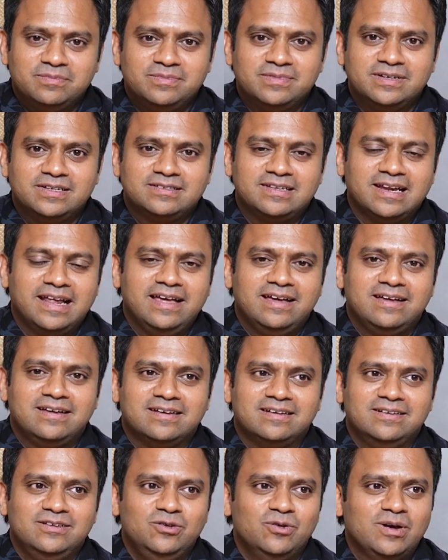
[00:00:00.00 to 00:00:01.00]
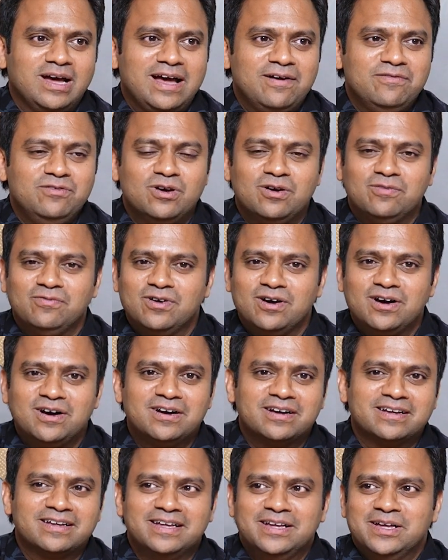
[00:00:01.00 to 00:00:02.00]
it's like you have your
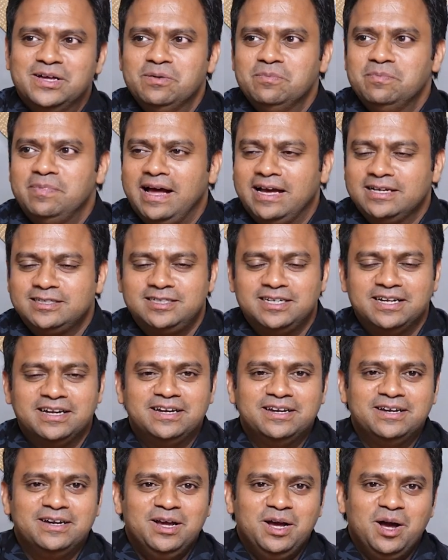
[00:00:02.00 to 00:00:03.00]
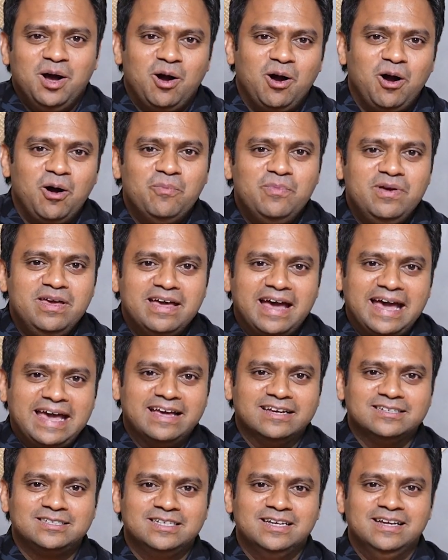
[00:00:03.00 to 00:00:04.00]
work, passion, hobby. I
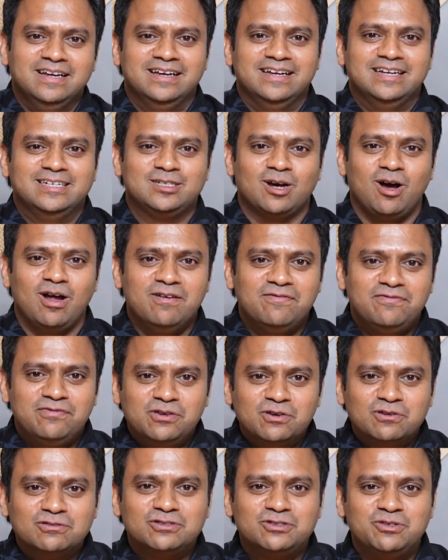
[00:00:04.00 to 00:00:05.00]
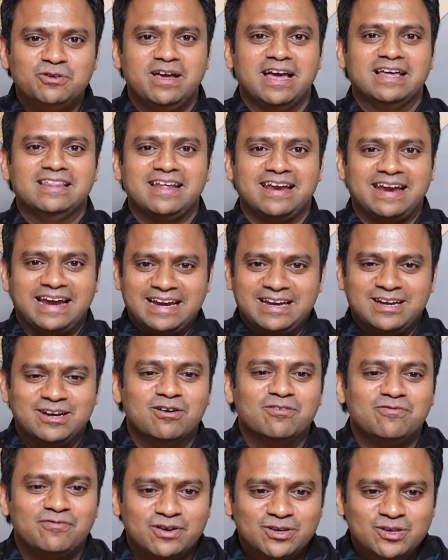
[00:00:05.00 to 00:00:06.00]
guess it's all fused together right
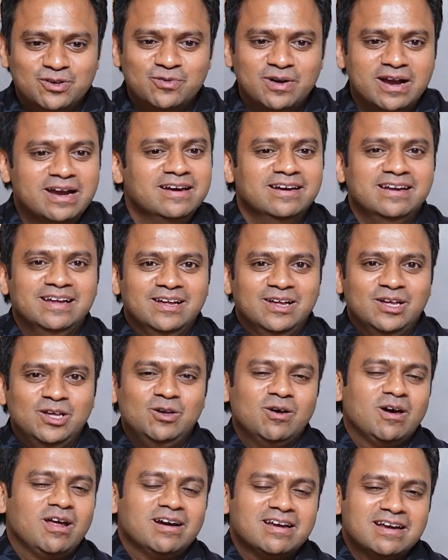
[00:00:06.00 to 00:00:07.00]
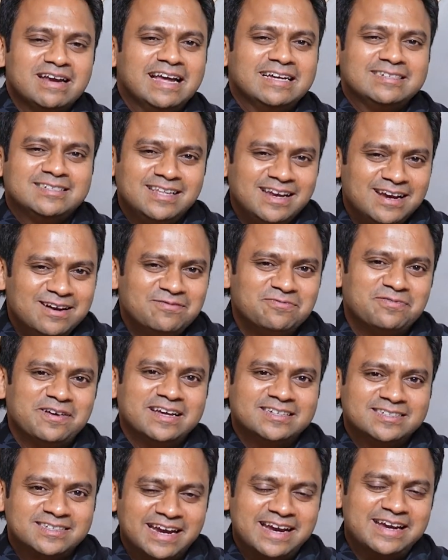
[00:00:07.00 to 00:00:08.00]
now for you, and you are at an excellent
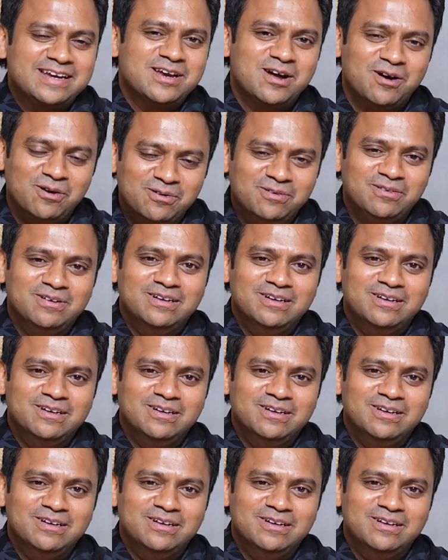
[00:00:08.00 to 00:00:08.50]
phase right now,